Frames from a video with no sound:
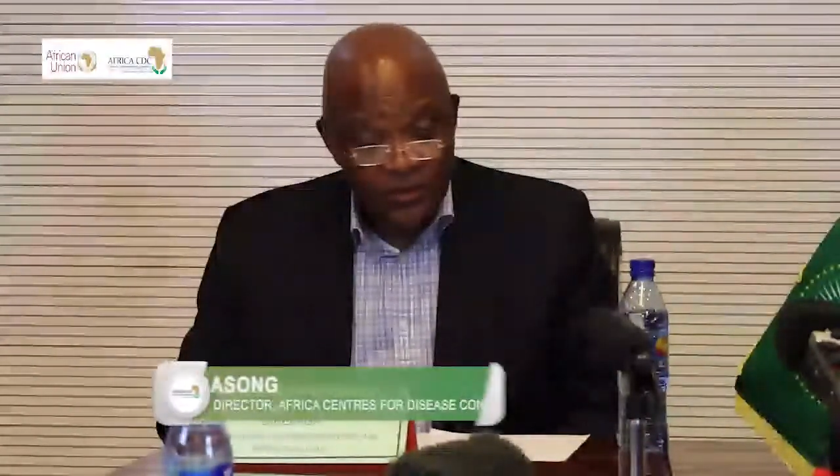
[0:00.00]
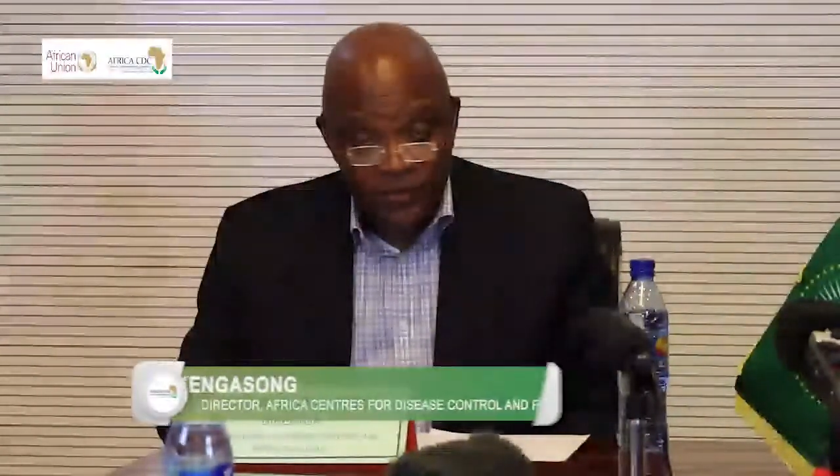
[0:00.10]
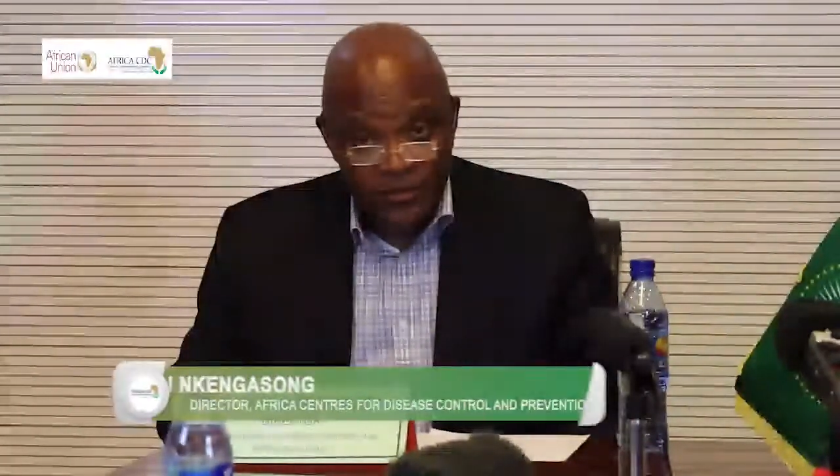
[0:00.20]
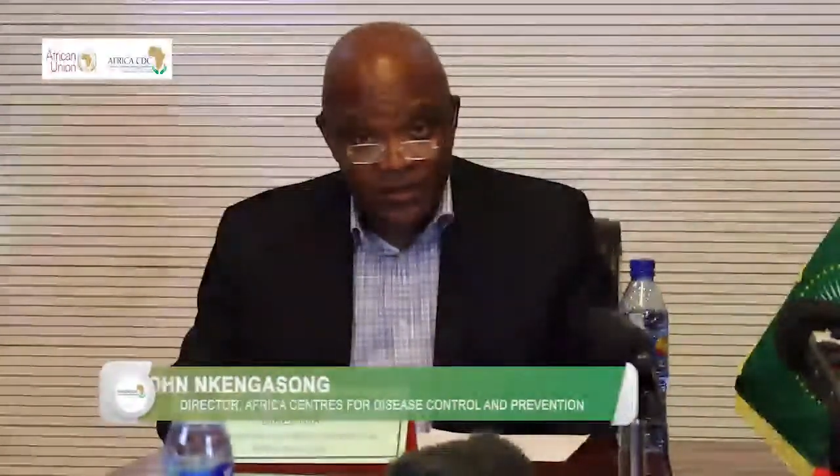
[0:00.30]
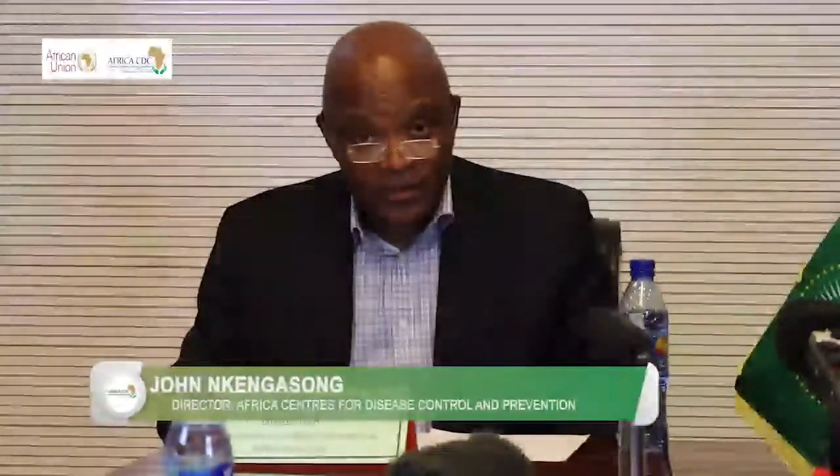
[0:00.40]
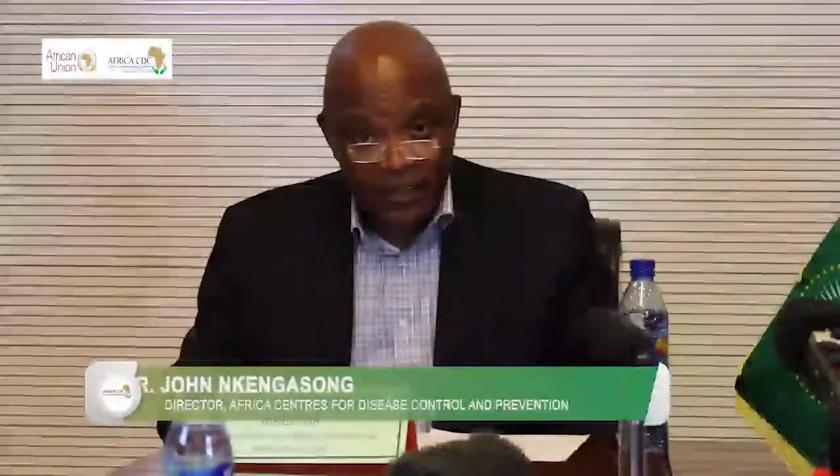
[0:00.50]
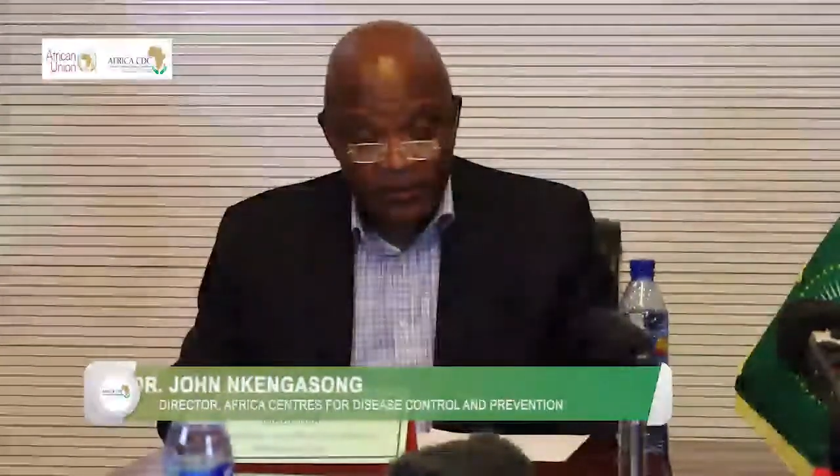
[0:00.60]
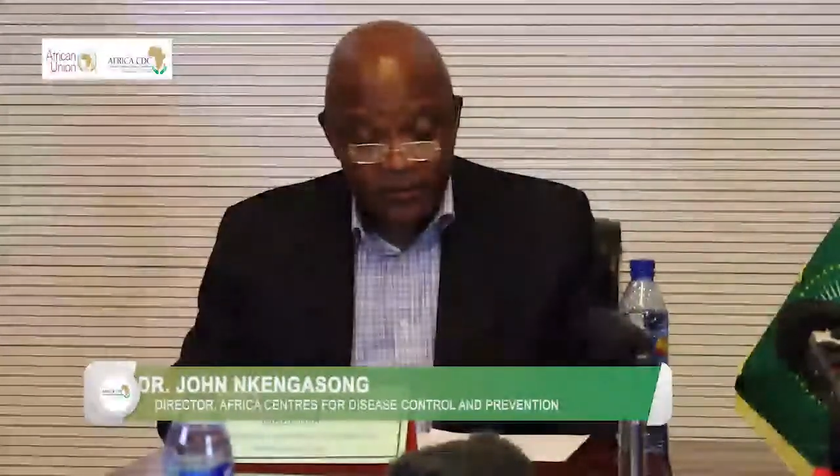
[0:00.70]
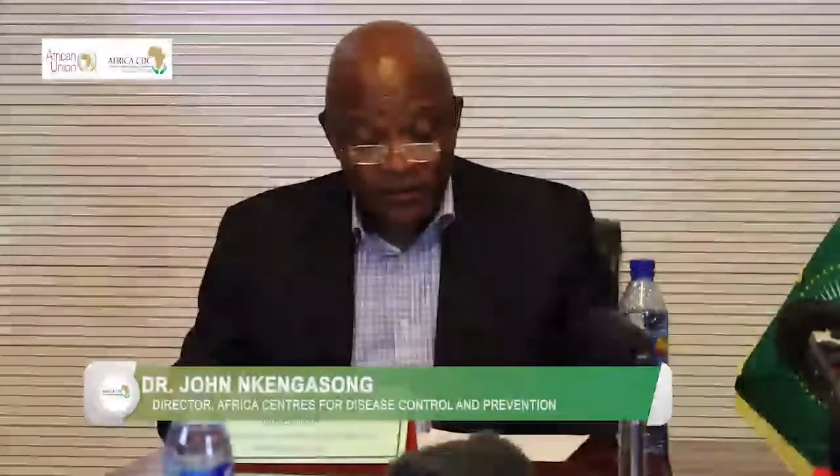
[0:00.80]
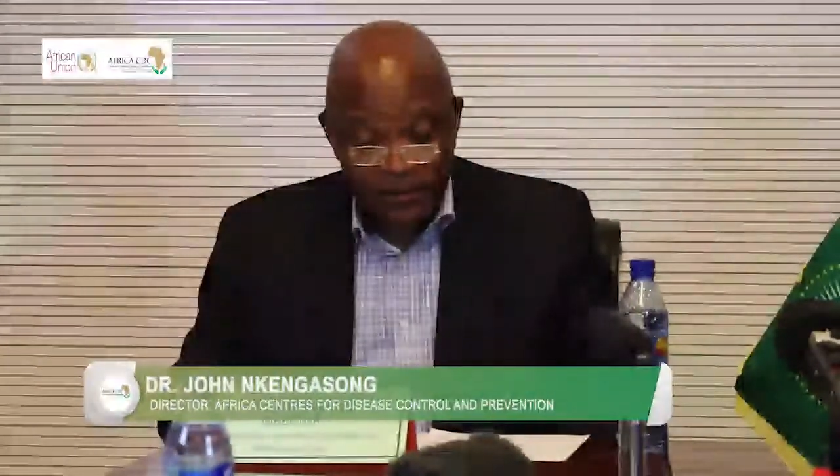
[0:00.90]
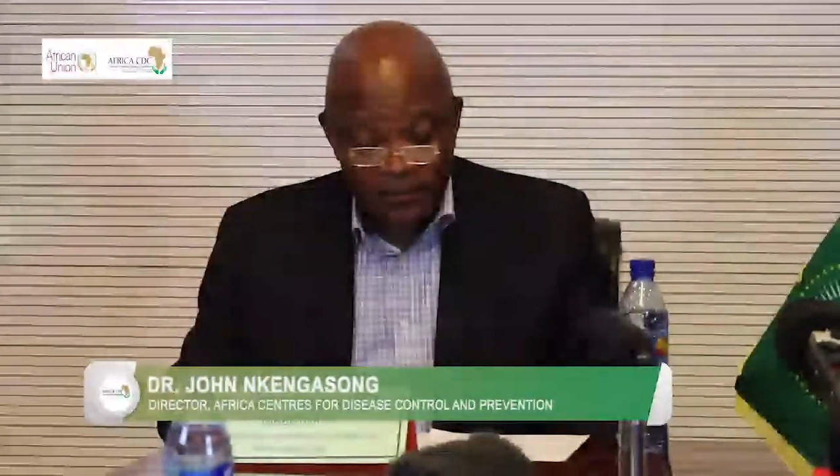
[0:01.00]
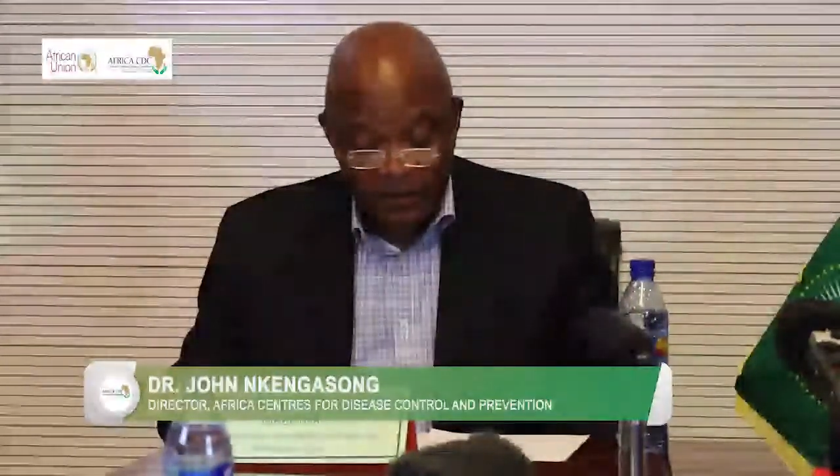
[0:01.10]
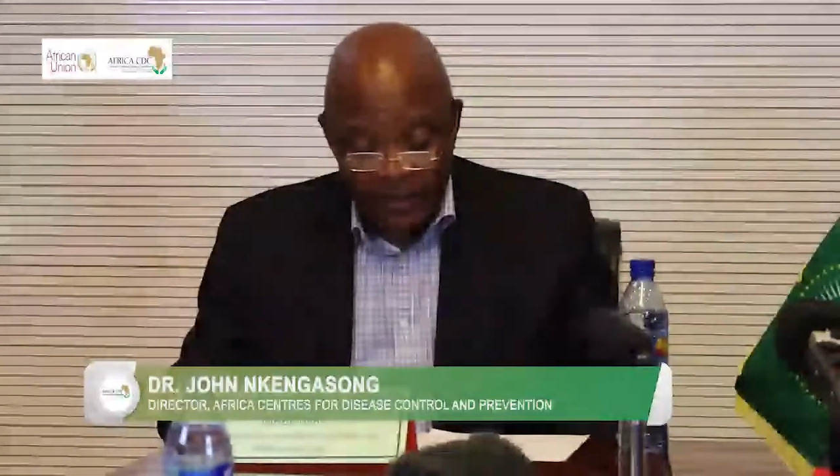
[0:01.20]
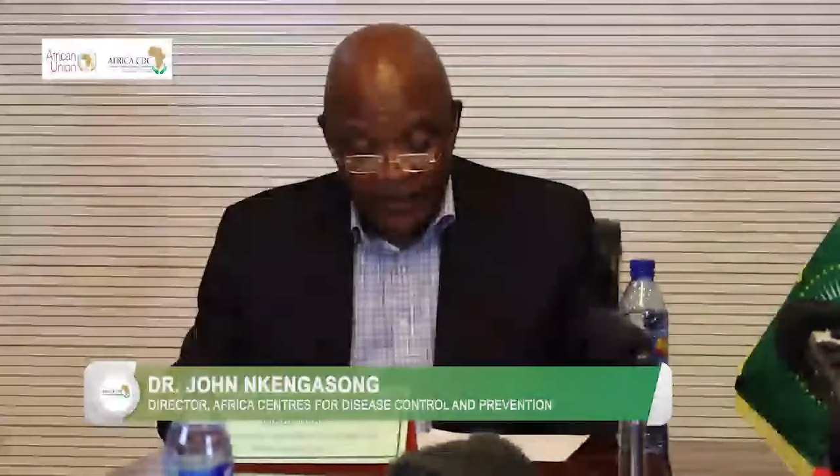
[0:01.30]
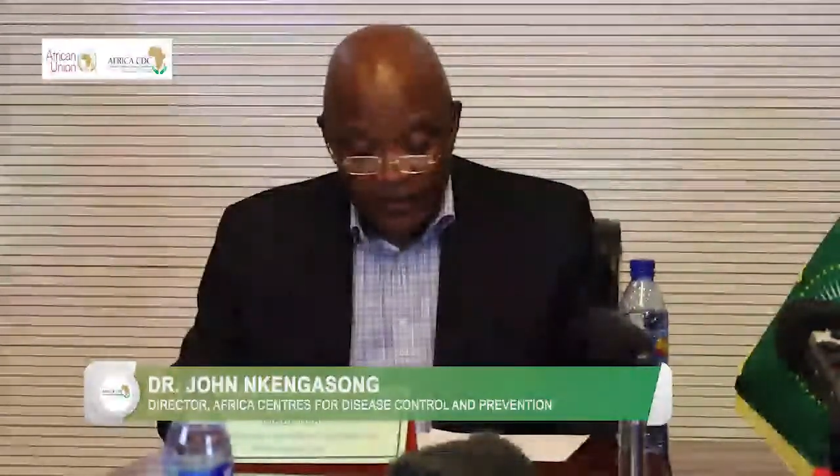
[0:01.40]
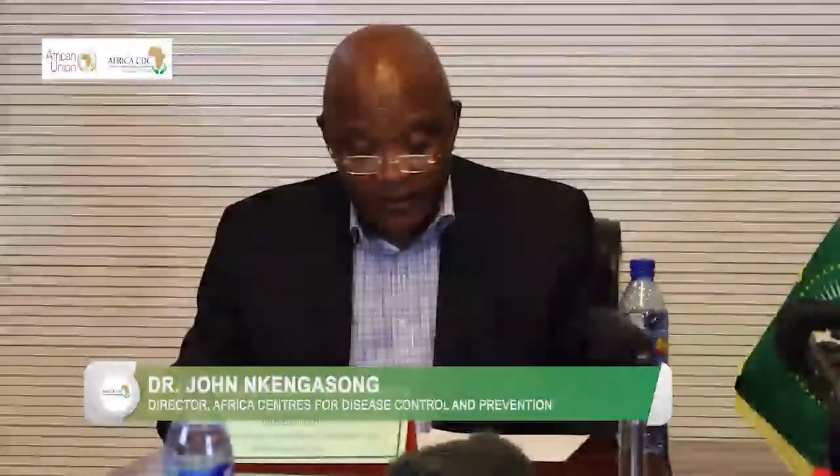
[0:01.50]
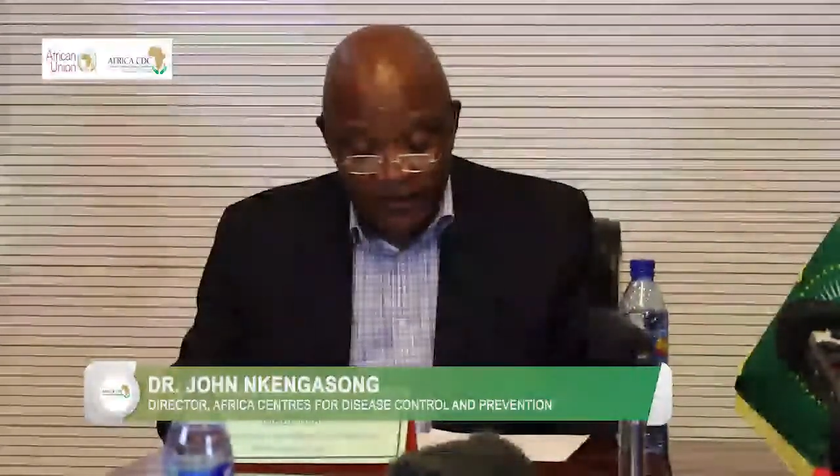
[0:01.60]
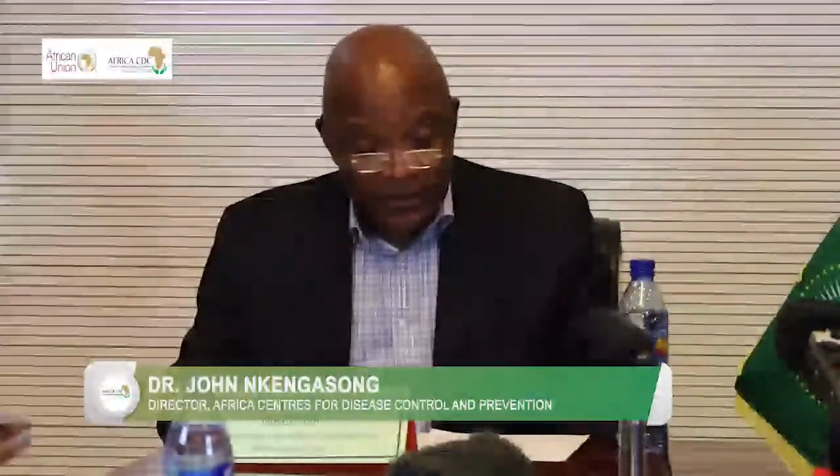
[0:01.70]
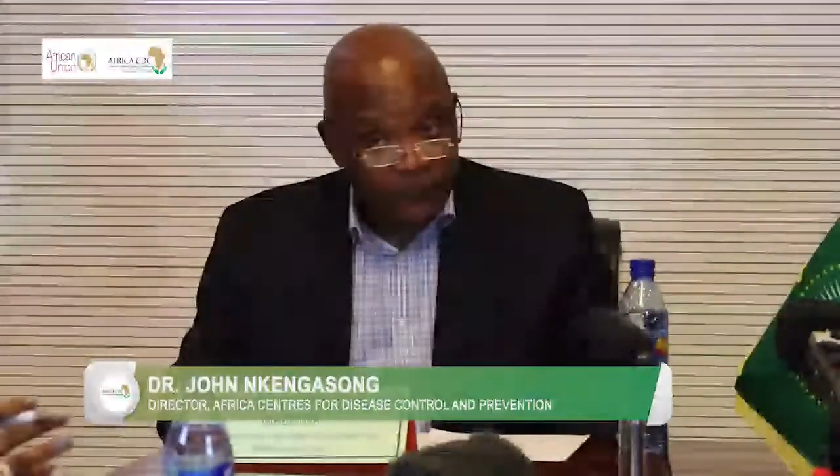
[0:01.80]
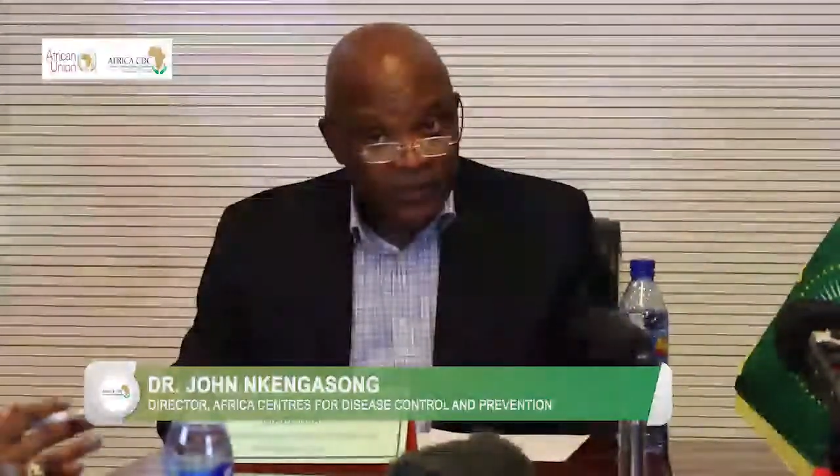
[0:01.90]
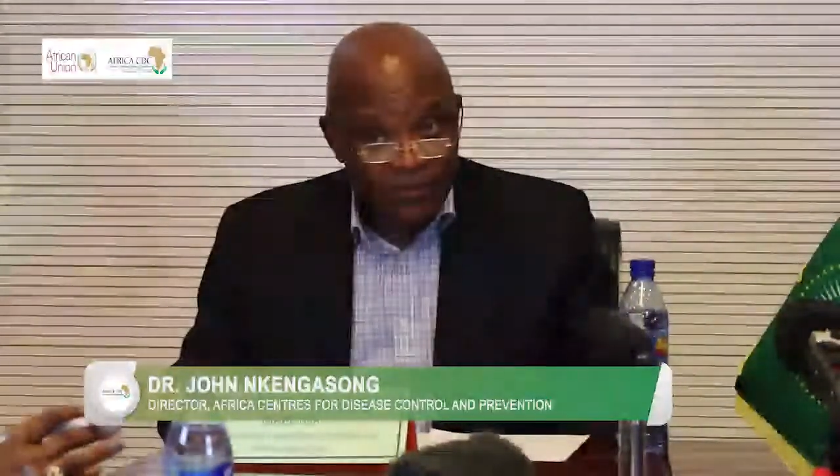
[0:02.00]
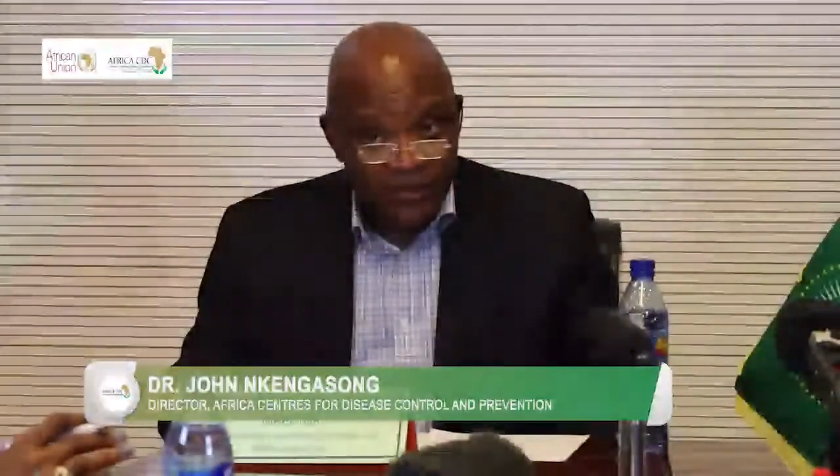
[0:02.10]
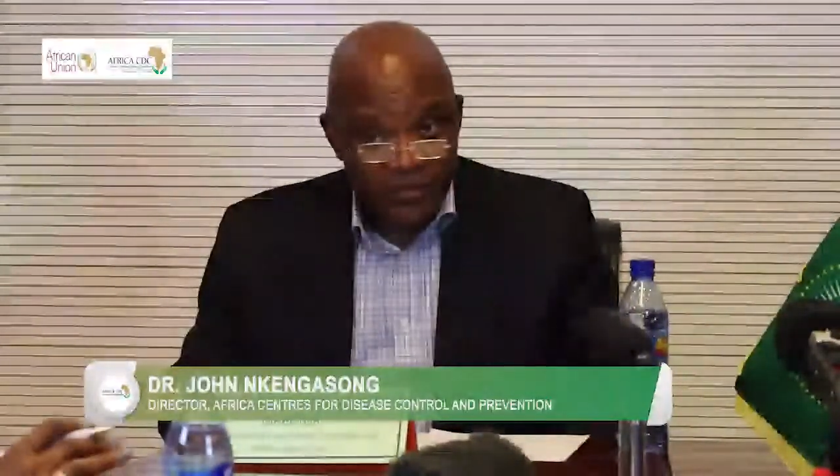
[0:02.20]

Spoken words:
using different